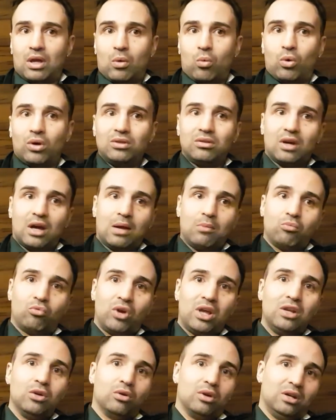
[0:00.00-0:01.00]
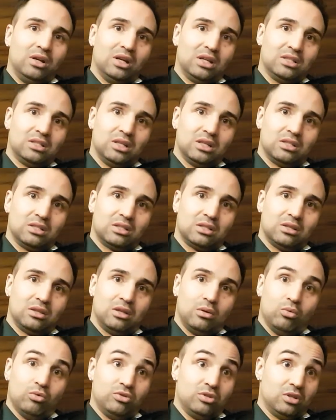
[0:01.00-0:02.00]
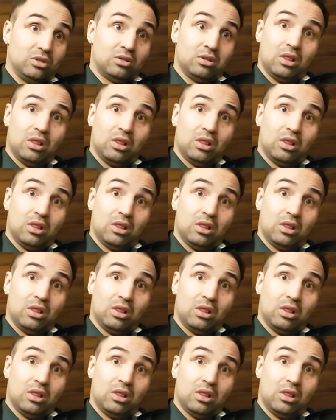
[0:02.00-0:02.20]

At one time, radio didn't exist. It was just